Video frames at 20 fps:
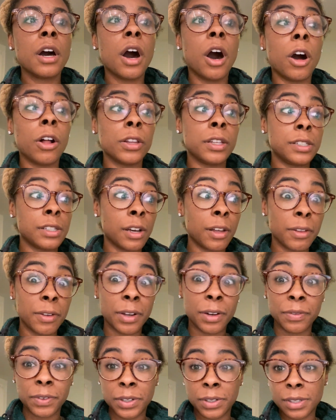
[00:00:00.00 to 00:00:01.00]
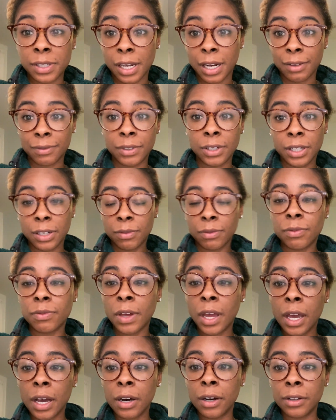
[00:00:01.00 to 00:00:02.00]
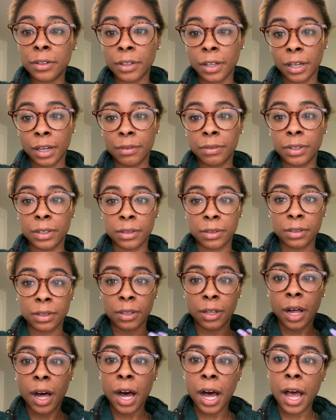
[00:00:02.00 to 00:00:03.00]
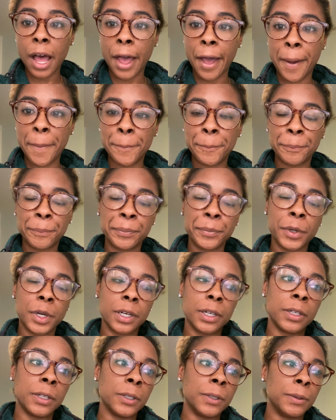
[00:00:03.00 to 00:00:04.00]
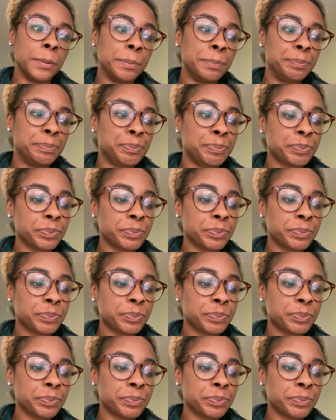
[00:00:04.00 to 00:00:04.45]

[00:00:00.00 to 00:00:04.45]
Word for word: all these other interviews that I've done and failed, like I've learned a lot. Um,